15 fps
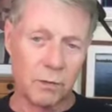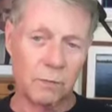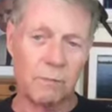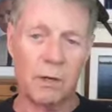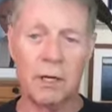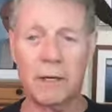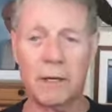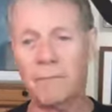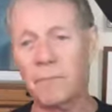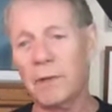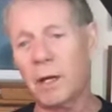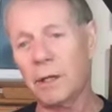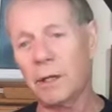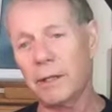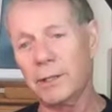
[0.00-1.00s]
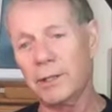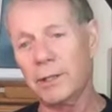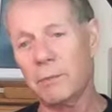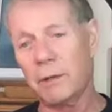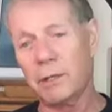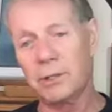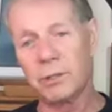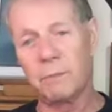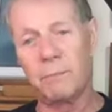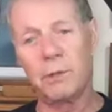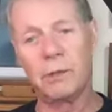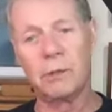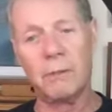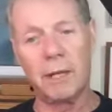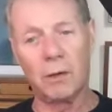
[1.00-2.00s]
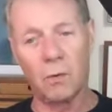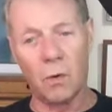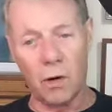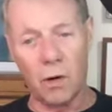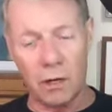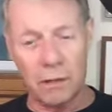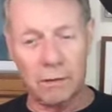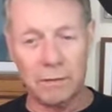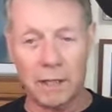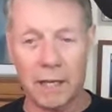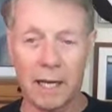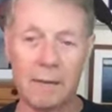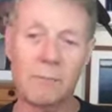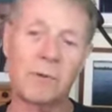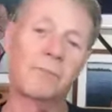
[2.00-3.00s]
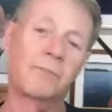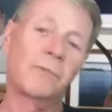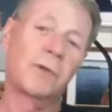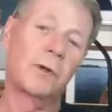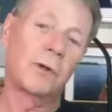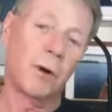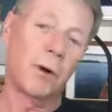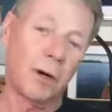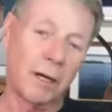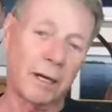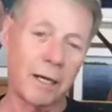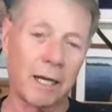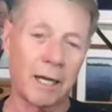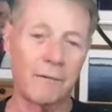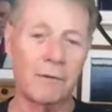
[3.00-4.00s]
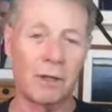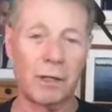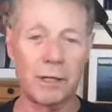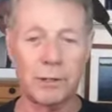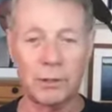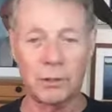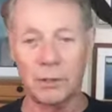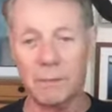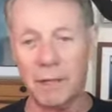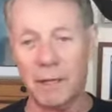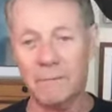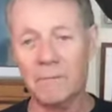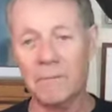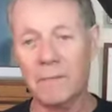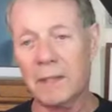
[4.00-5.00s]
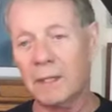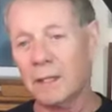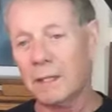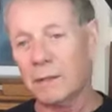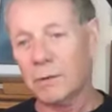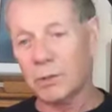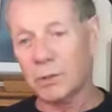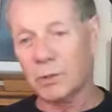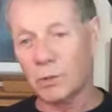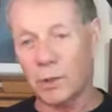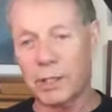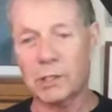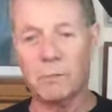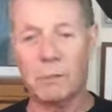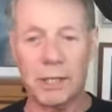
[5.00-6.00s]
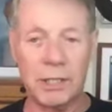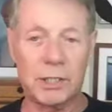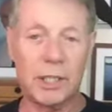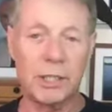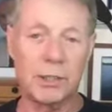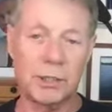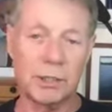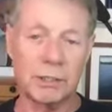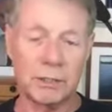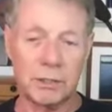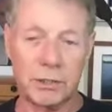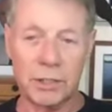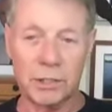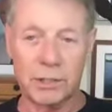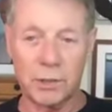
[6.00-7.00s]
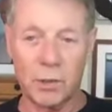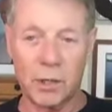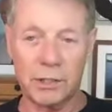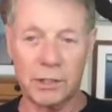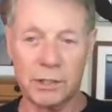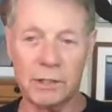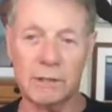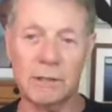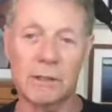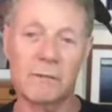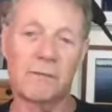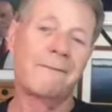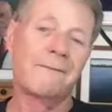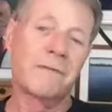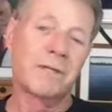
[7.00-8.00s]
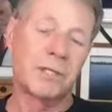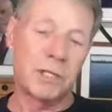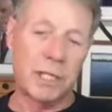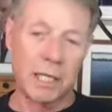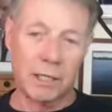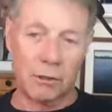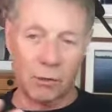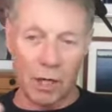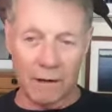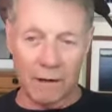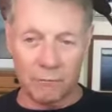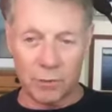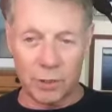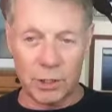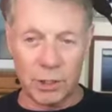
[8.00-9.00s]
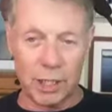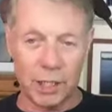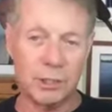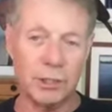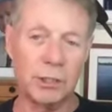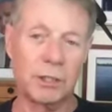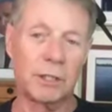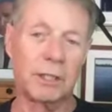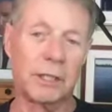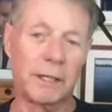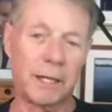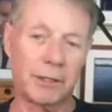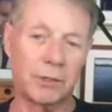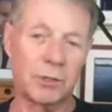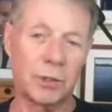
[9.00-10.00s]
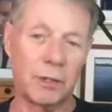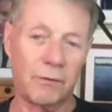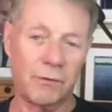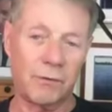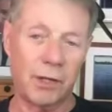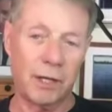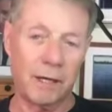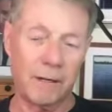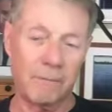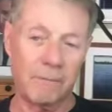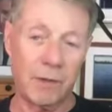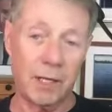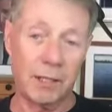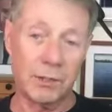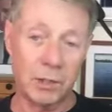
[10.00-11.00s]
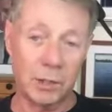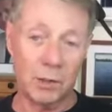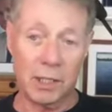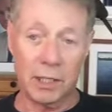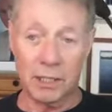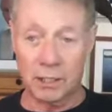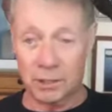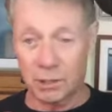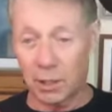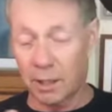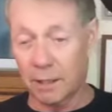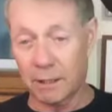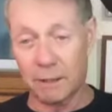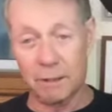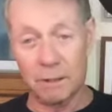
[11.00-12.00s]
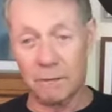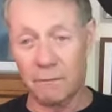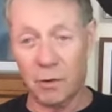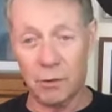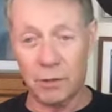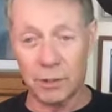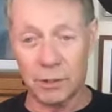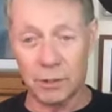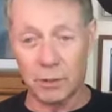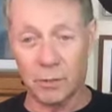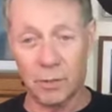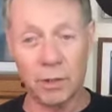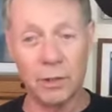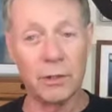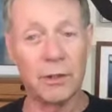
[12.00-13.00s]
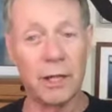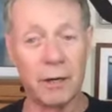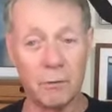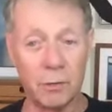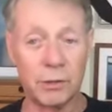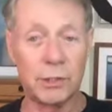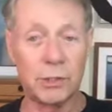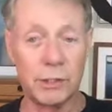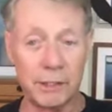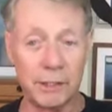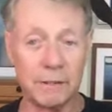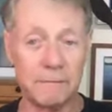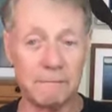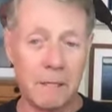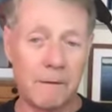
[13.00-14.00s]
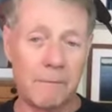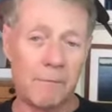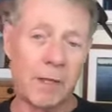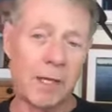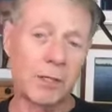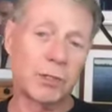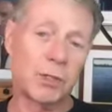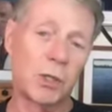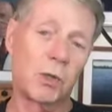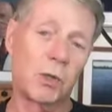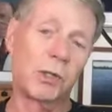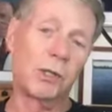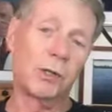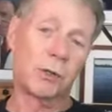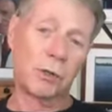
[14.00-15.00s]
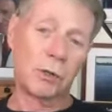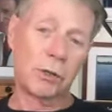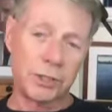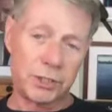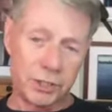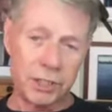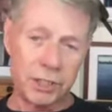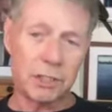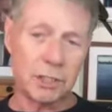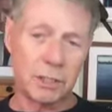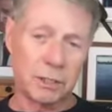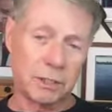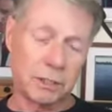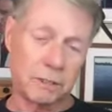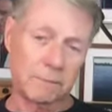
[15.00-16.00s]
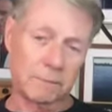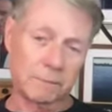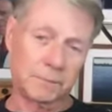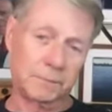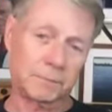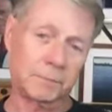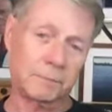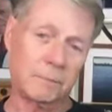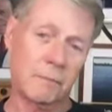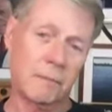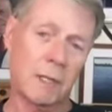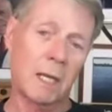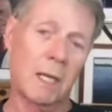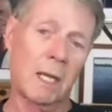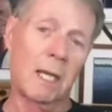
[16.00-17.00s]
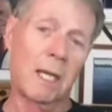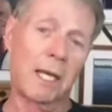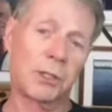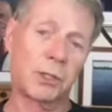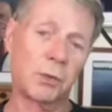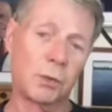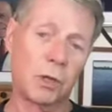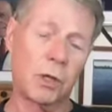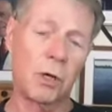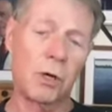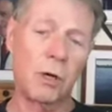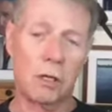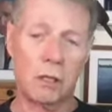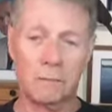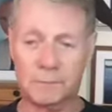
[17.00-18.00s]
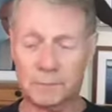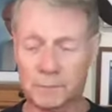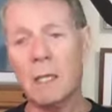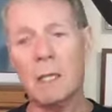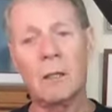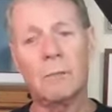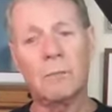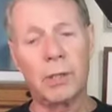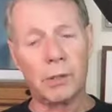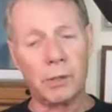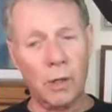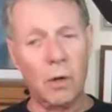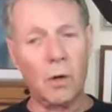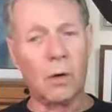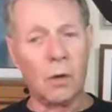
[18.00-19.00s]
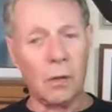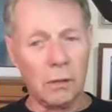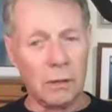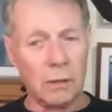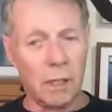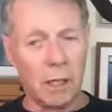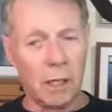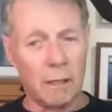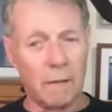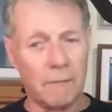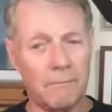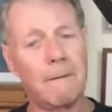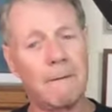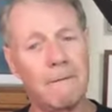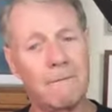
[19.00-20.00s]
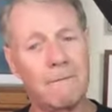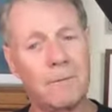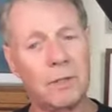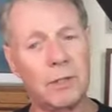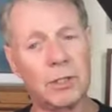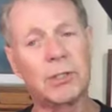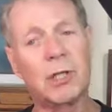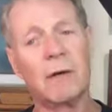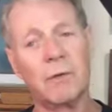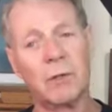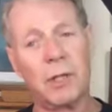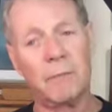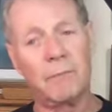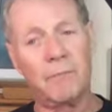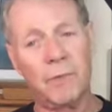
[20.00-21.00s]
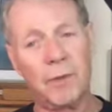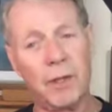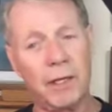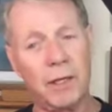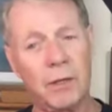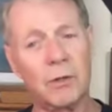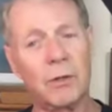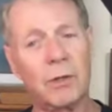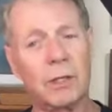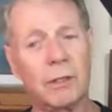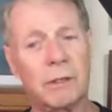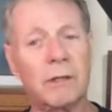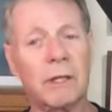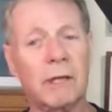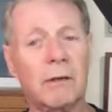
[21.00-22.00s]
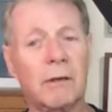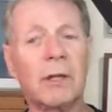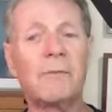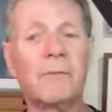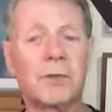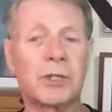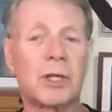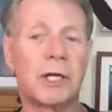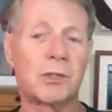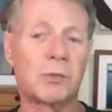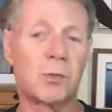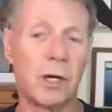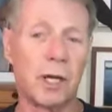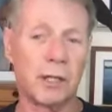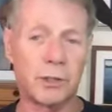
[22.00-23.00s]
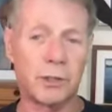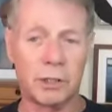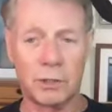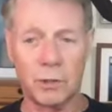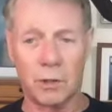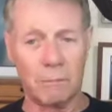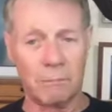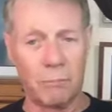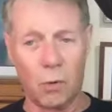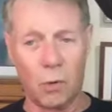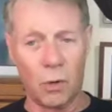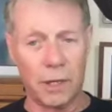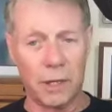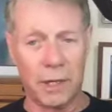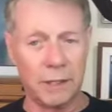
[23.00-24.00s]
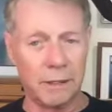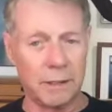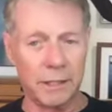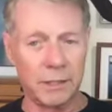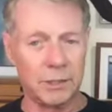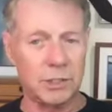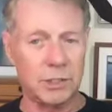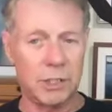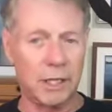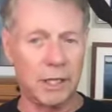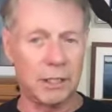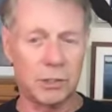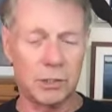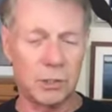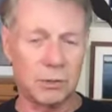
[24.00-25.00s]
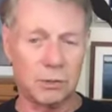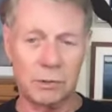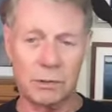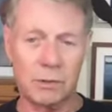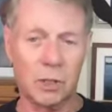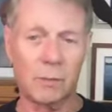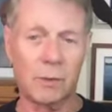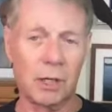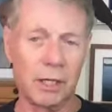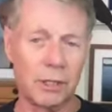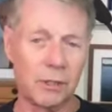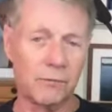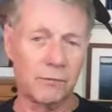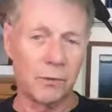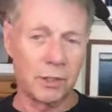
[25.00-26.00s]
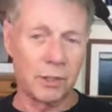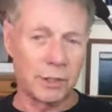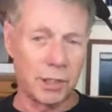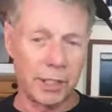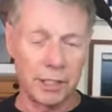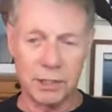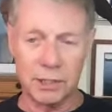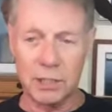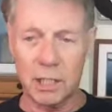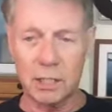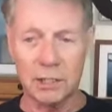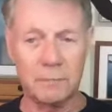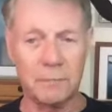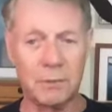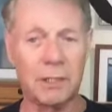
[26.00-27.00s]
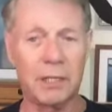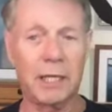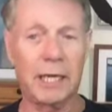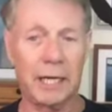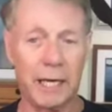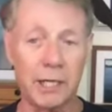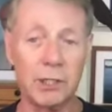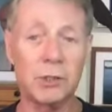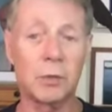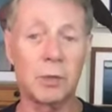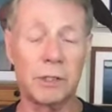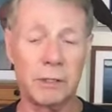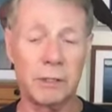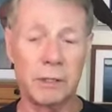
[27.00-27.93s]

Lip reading: by a lecture by Sir Peter Medawar, who came to New York and gave a lecture about this transplantation situation of skin graft rejection and that sort of thing. And so he decided to devote his career to that, which he did. And so in the early 60s, as you recall, Peter Knoll discovered that lymphocytes were not just sort of boring end-stage terminally differentiated cells, but they could actually